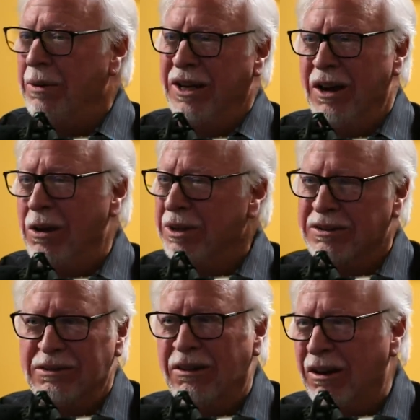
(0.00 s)
And we can
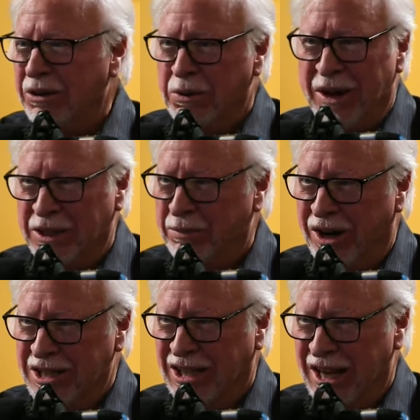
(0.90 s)
always argue about the
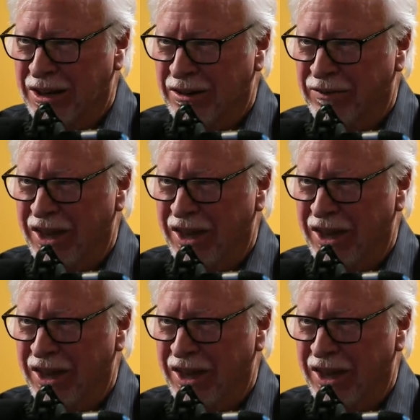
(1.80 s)
price later.